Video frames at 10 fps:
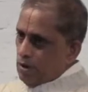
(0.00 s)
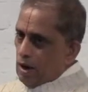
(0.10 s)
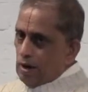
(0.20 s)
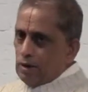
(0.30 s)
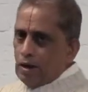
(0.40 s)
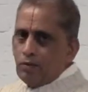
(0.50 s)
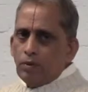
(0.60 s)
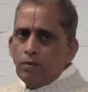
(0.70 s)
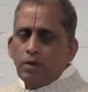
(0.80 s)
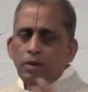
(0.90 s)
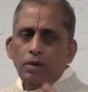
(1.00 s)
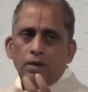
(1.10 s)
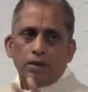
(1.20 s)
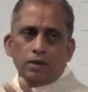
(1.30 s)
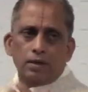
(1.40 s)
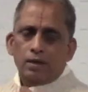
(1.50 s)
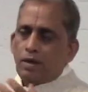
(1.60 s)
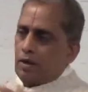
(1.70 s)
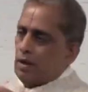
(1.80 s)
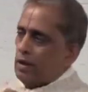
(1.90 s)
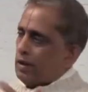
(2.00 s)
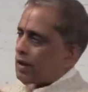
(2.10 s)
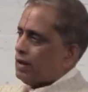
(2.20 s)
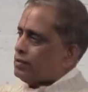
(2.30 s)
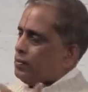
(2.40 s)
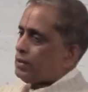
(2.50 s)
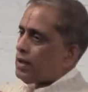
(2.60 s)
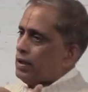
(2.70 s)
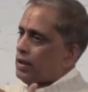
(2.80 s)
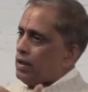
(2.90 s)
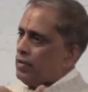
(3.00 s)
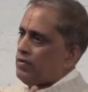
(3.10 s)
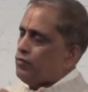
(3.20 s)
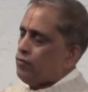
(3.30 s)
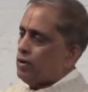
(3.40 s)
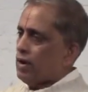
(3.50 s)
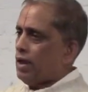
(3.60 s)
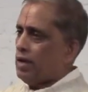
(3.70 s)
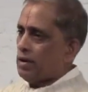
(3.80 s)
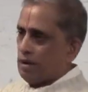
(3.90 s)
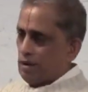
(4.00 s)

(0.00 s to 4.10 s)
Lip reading: And there will be a gasping, a craving for air.